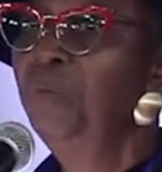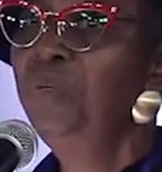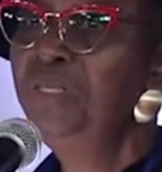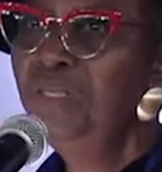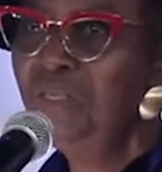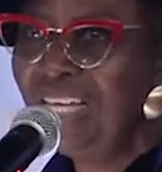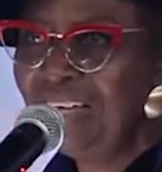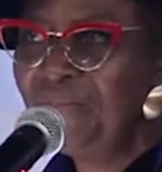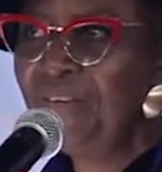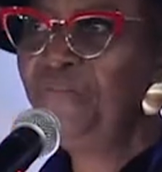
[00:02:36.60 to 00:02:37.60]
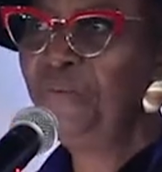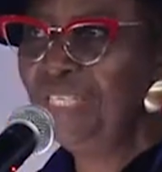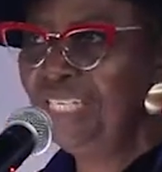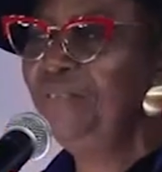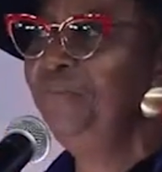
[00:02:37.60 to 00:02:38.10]
would never
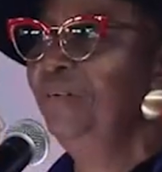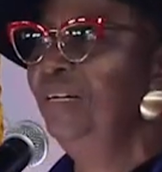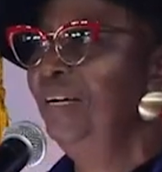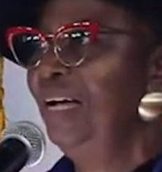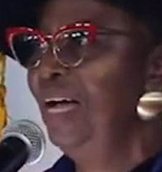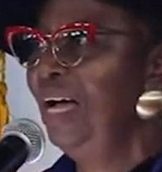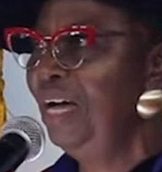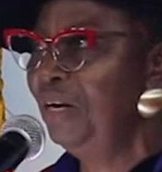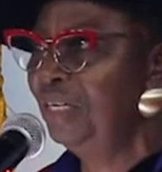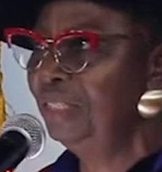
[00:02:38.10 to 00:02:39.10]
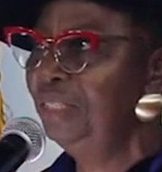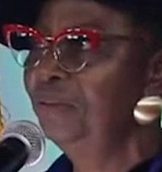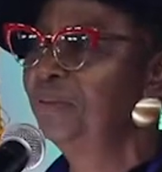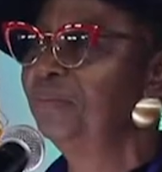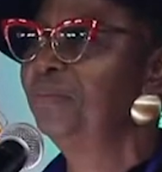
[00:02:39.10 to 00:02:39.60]
forgive her
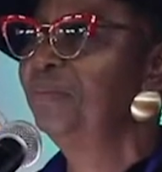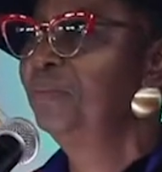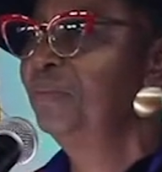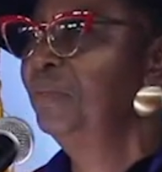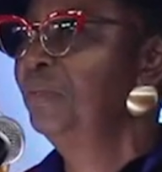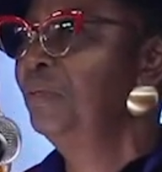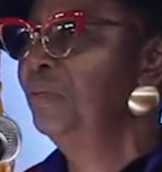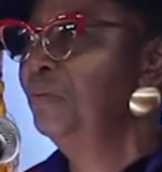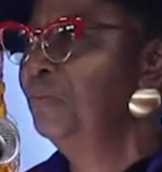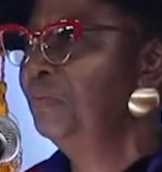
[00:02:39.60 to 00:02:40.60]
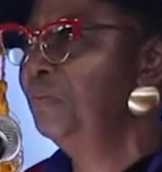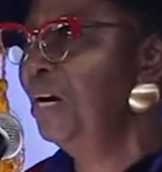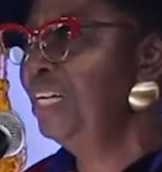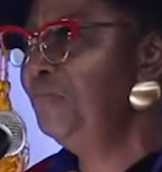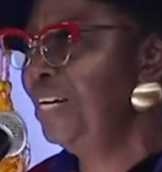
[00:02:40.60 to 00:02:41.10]
uncle
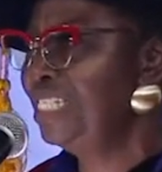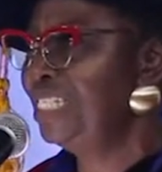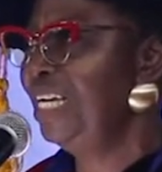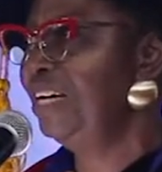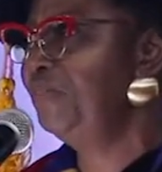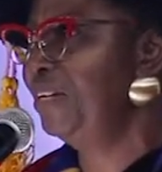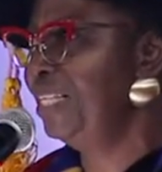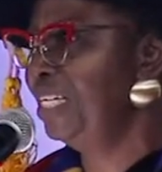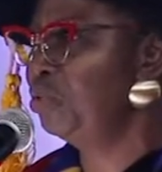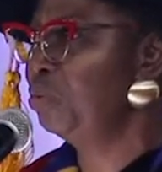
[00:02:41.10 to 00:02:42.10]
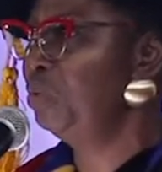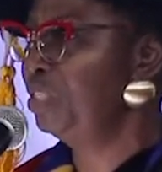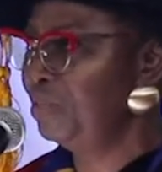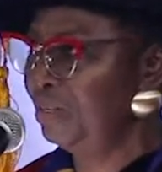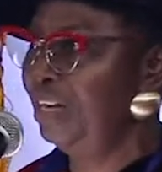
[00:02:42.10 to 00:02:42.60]
for advising her father to
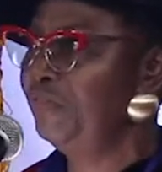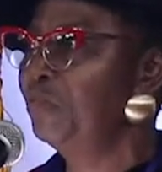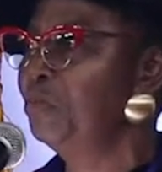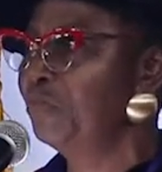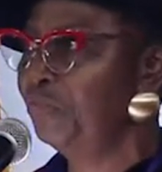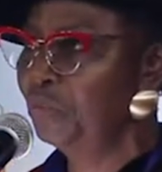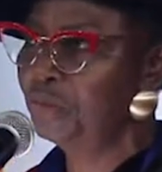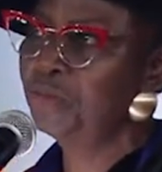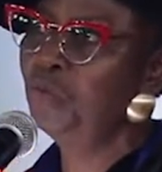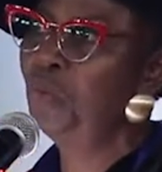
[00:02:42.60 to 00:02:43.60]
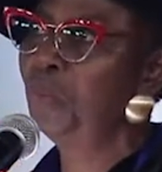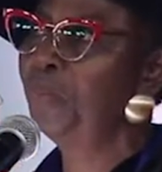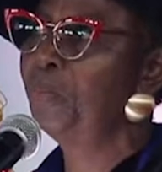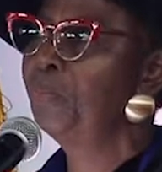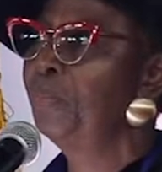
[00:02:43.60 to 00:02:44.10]
withdraw her from school.
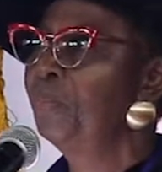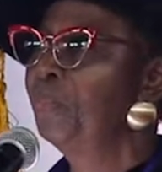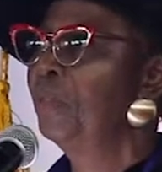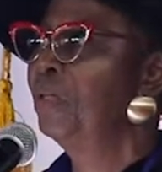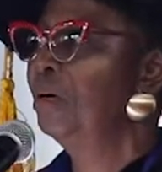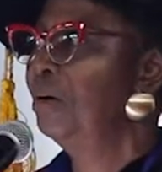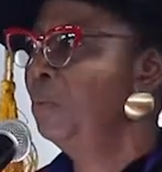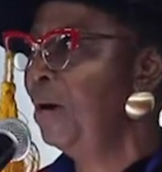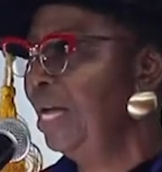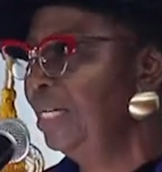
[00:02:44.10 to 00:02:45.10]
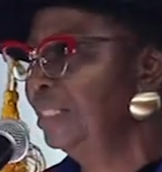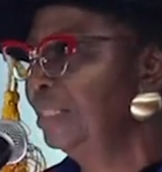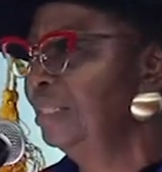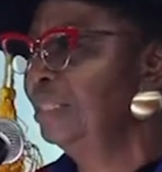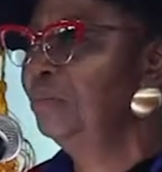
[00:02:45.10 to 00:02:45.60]
Why?
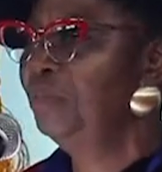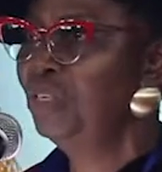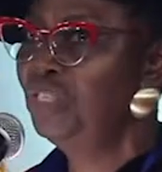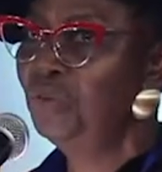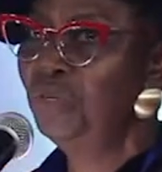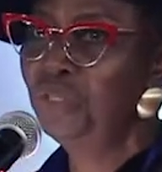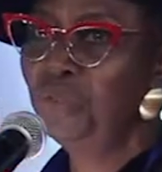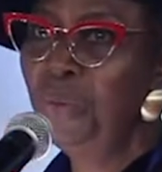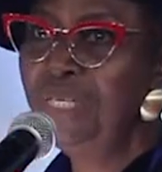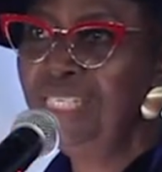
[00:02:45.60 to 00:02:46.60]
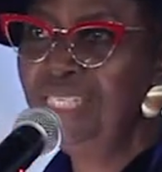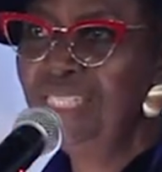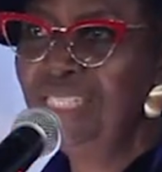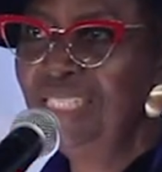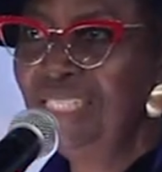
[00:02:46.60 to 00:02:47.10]
Because she was only
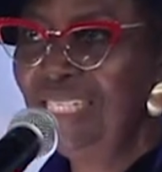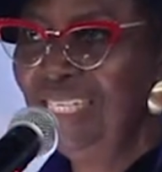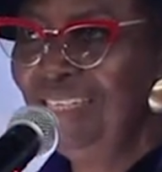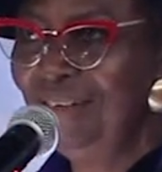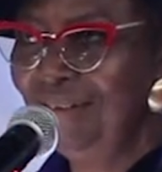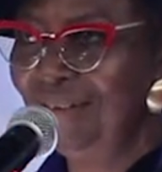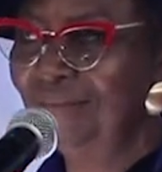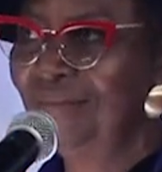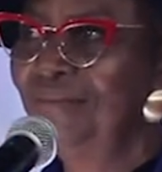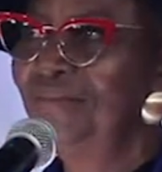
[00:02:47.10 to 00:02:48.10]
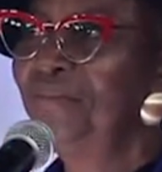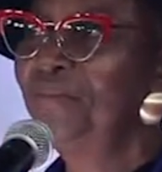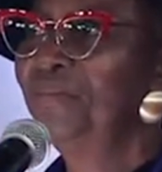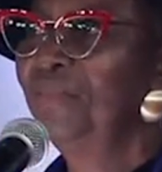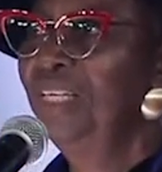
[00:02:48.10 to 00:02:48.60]
a girl.
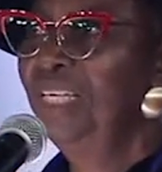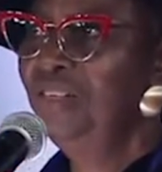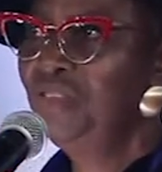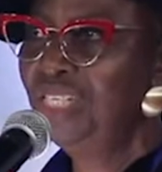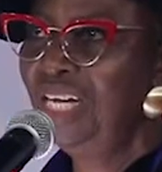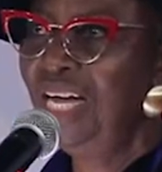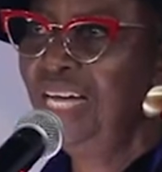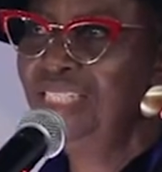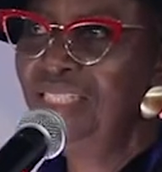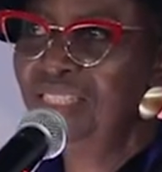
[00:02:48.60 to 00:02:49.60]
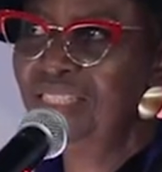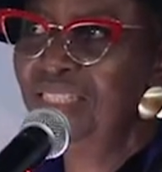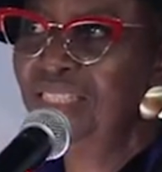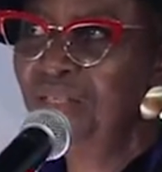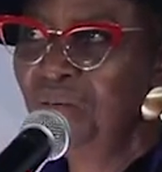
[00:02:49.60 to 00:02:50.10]
If she
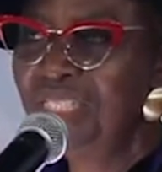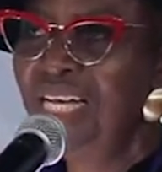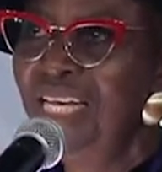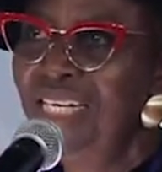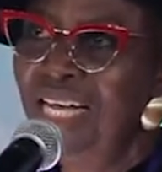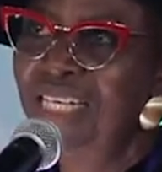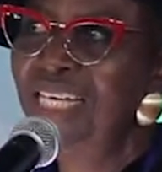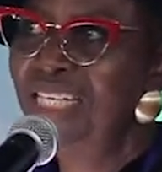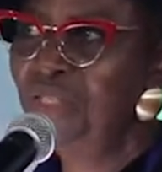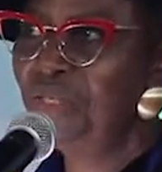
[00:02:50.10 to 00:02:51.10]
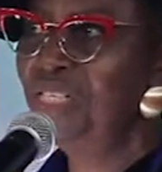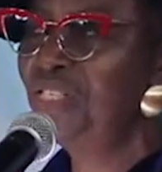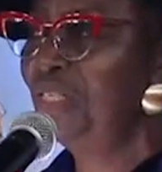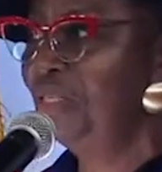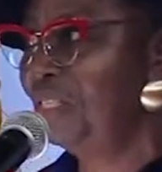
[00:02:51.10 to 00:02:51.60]
had not had her
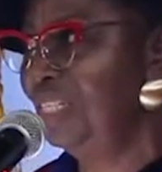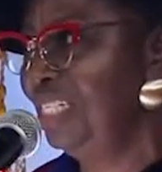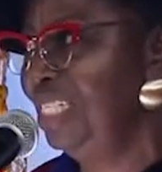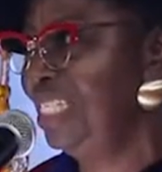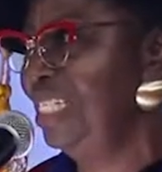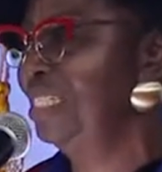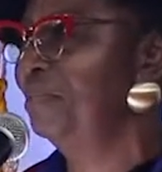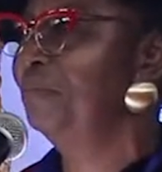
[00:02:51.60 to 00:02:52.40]
education completed,